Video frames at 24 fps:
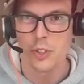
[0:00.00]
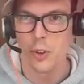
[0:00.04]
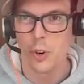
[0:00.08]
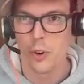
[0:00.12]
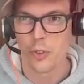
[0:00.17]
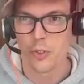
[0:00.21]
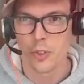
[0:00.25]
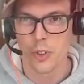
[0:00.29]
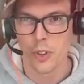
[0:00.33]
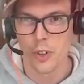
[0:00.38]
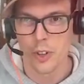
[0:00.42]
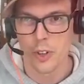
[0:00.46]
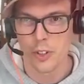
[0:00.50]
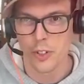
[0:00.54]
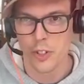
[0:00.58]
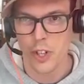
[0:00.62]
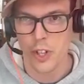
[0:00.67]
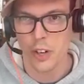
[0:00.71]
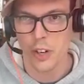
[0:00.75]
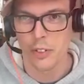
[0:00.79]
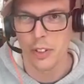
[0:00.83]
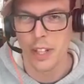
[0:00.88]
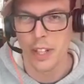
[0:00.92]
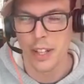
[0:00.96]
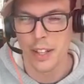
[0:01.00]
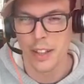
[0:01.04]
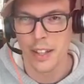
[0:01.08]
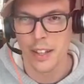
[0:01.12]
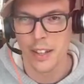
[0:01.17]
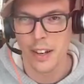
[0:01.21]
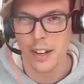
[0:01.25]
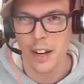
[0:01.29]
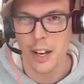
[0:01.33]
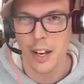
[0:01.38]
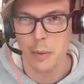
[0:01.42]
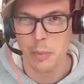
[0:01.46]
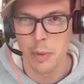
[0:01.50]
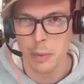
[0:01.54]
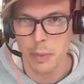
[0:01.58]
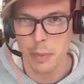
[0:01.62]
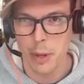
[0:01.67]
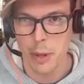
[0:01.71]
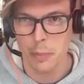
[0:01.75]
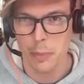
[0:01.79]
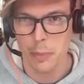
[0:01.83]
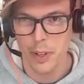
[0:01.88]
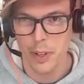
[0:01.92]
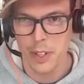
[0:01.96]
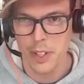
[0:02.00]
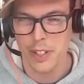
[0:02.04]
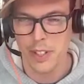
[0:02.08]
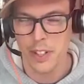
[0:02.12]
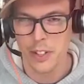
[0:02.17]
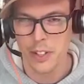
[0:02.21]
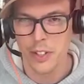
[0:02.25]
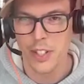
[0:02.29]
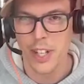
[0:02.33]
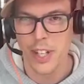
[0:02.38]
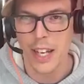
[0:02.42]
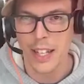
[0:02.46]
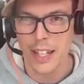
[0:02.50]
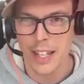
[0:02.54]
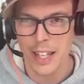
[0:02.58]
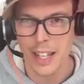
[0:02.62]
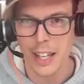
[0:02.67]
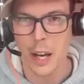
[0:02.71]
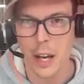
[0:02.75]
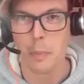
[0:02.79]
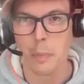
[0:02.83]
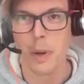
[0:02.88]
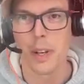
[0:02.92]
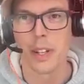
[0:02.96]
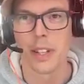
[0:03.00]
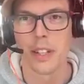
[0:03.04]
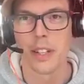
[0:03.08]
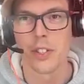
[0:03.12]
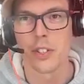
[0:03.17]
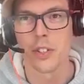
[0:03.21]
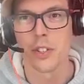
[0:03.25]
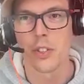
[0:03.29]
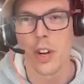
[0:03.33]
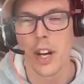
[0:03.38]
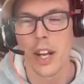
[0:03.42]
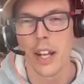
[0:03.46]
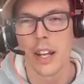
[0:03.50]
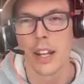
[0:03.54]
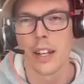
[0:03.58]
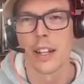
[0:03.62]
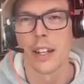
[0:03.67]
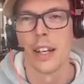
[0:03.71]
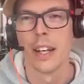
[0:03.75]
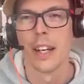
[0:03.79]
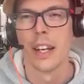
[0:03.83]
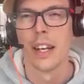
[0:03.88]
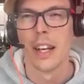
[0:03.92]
overall generally in the economy, they're tightening up on this credit.